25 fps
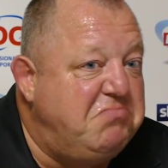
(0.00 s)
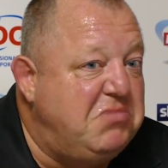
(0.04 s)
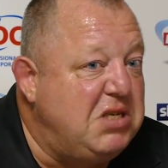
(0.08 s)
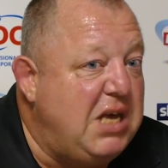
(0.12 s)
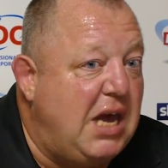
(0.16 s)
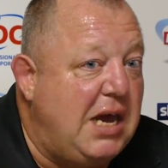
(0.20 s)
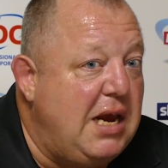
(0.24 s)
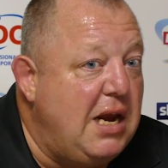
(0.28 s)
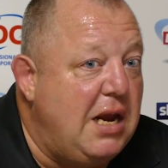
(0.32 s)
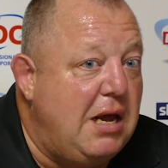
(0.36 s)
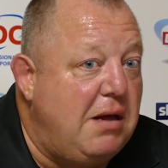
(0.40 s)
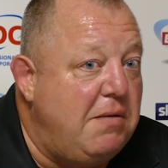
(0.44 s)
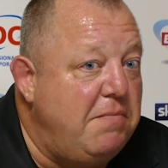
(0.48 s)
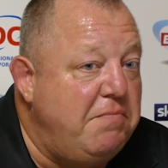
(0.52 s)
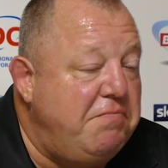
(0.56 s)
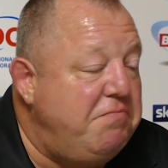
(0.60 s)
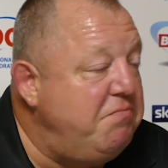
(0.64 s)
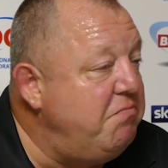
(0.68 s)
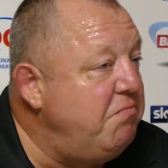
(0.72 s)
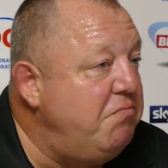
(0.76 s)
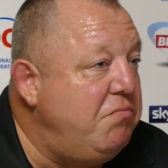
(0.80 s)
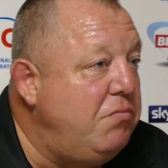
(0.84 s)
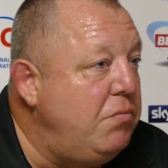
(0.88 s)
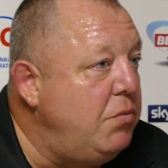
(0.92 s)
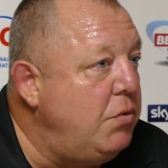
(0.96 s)
Taylor,
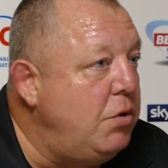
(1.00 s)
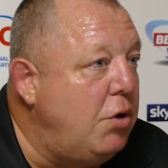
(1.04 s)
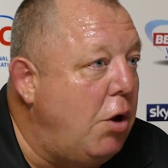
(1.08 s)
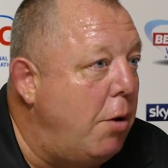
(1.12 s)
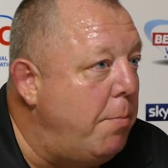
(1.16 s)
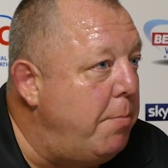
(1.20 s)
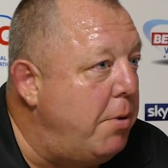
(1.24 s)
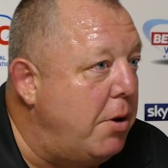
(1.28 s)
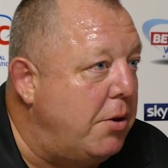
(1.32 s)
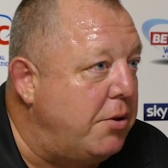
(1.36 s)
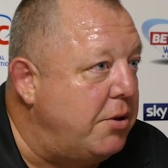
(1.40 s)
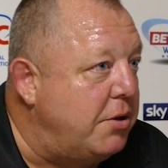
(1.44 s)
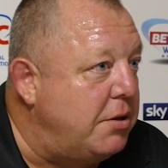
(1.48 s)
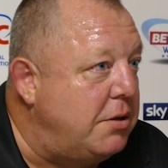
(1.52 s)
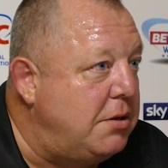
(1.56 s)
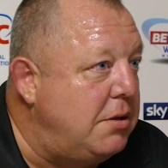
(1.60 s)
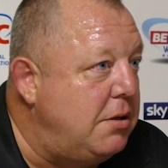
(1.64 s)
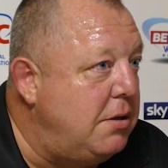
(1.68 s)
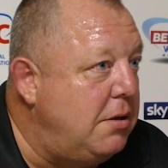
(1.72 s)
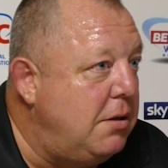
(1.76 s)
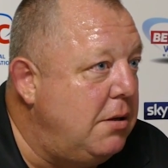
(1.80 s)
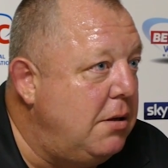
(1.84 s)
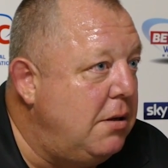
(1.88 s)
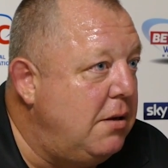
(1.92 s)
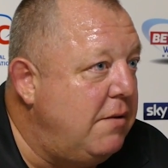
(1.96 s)
not bothered.
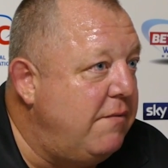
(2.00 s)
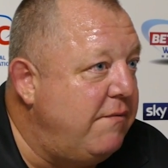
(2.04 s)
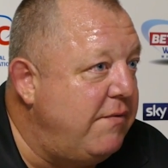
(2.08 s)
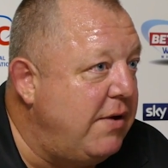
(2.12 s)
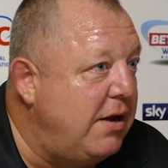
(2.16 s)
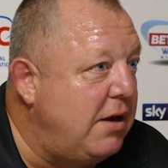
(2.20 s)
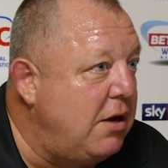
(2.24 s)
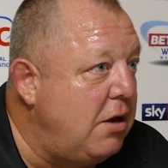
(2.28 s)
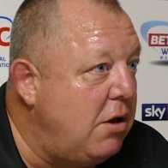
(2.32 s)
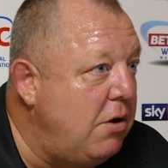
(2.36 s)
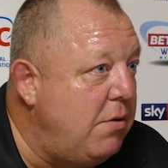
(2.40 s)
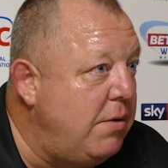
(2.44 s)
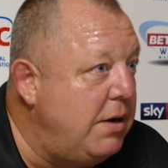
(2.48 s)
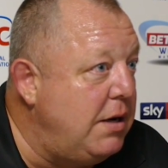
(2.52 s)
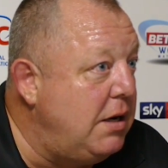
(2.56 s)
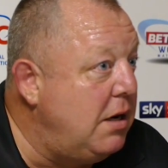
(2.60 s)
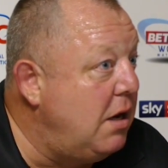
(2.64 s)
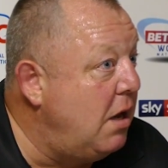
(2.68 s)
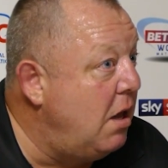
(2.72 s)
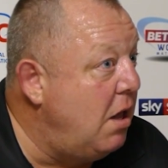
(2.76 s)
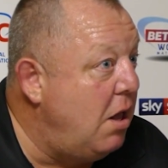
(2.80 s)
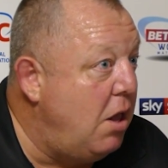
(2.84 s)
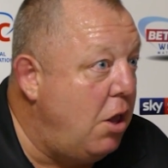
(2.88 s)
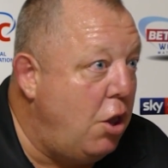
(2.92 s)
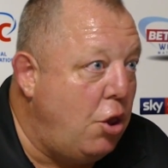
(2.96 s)
Van Gerwen,
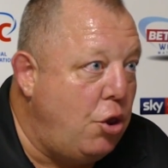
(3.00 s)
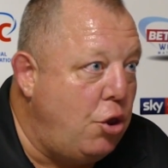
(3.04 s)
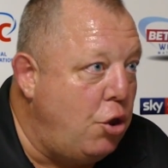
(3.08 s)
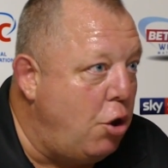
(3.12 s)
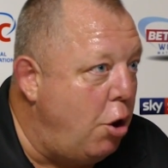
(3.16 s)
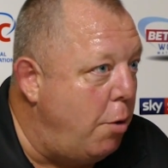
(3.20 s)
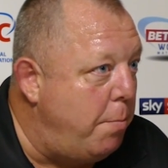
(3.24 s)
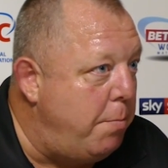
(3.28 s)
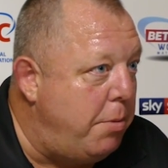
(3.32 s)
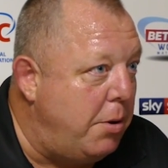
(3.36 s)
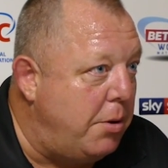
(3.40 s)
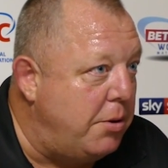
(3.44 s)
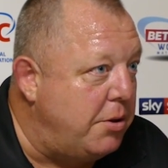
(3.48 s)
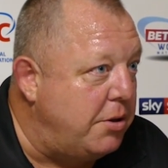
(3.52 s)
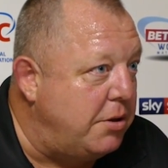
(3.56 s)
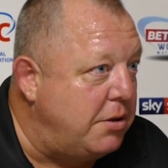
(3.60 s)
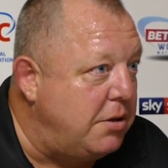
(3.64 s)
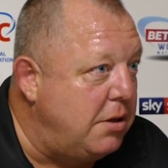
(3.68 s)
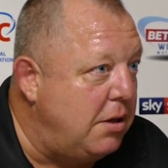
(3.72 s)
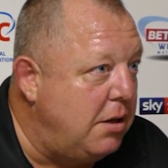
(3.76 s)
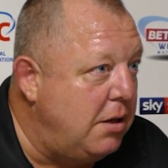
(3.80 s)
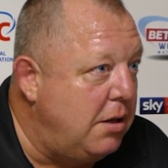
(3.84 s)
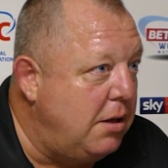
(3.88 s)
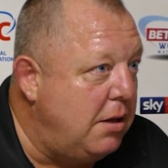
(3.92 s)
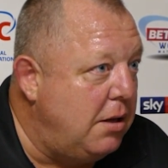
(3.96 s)
not bothered.
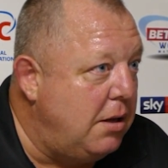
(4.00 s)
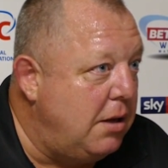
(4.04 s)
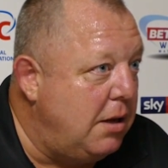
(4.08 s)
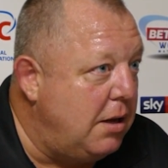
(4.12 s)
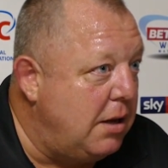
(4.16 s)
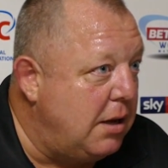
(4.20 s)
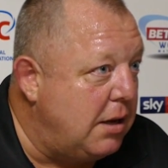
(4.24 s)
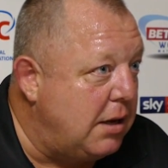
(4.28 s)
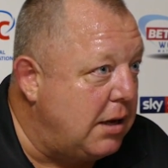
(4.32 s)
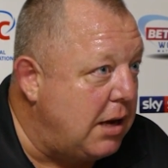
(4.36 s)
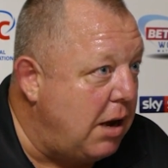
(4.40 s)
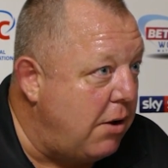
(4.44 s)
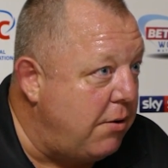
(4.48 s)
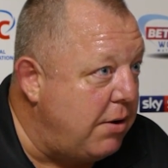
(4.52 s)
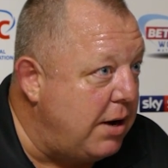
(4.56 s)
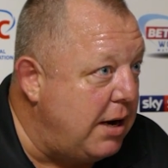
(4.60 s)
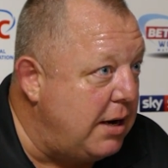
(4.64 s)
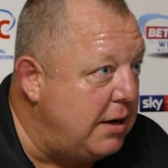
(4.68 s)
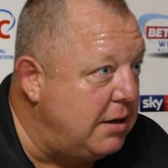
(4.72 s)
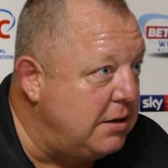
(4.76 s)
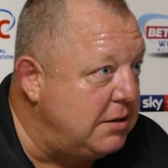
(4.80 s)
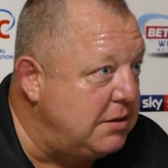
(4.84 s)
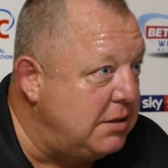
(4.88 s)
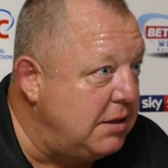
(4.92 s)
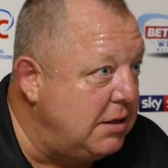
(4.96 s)
Gary
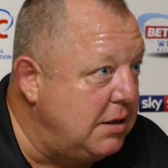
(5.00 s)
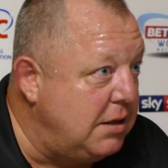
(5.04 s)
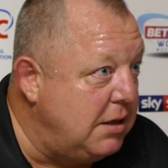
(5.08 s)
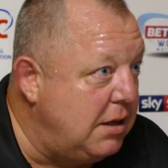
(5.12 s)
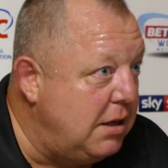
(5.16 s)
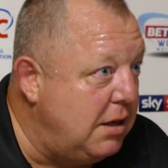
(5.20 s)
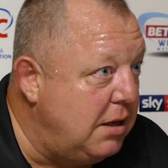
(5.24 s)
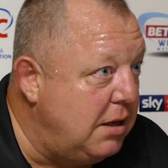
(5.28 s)
Anderson,